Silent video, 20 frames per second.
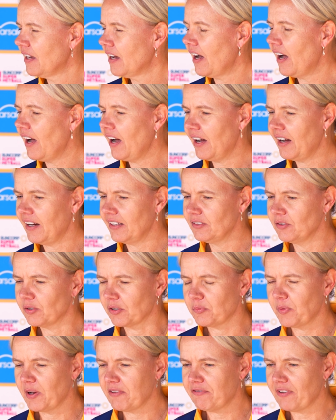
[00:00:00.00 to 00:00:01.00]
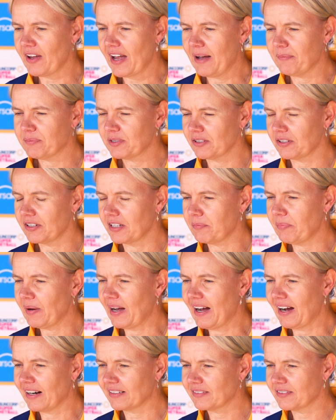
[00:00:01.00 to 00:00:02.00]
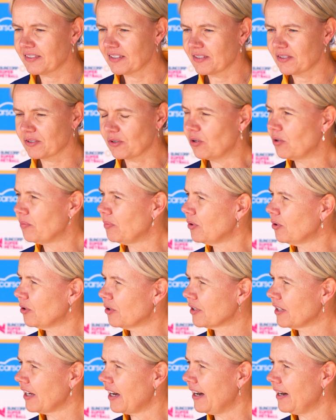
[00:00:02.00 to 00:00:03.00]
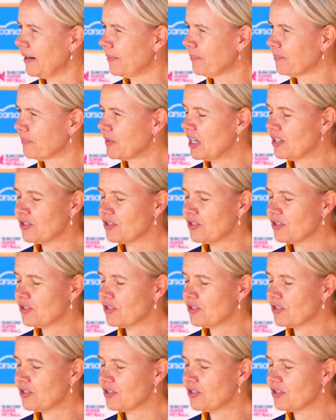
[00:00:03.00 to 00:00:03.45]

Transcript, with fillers: Ah, look, we've absolutely parked the scoreboard um,